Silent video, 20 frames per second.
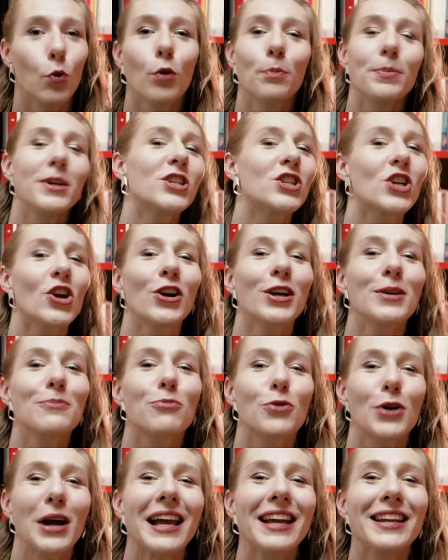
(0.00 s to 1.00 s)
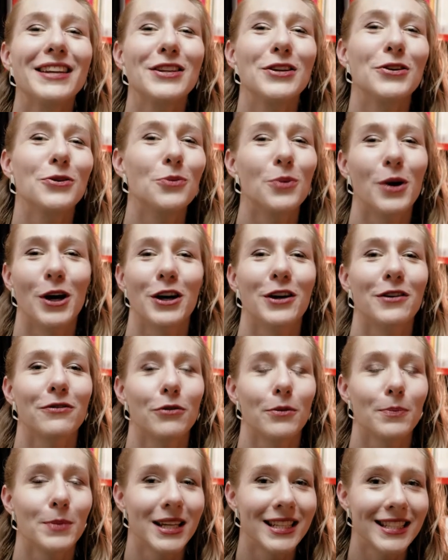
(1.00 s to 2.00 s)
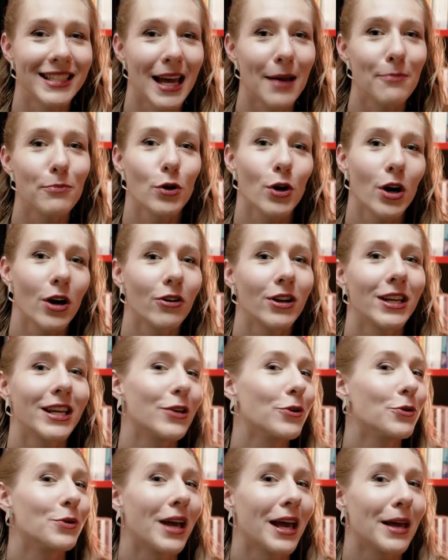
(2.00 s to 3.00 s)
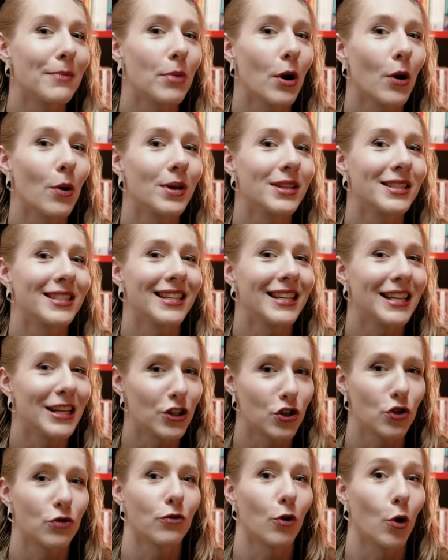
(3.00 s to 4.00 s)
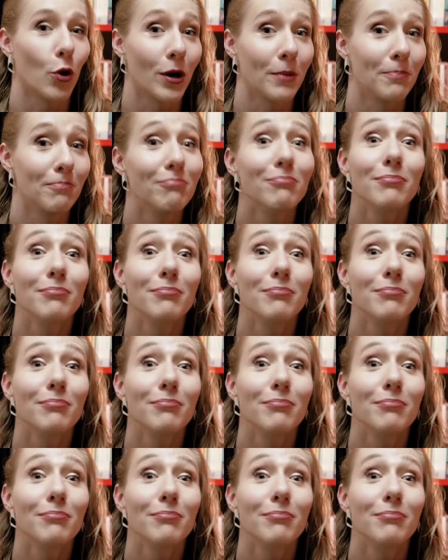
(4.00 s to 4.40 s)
We'll be sharing brand new work from contemporary UK poets in each form.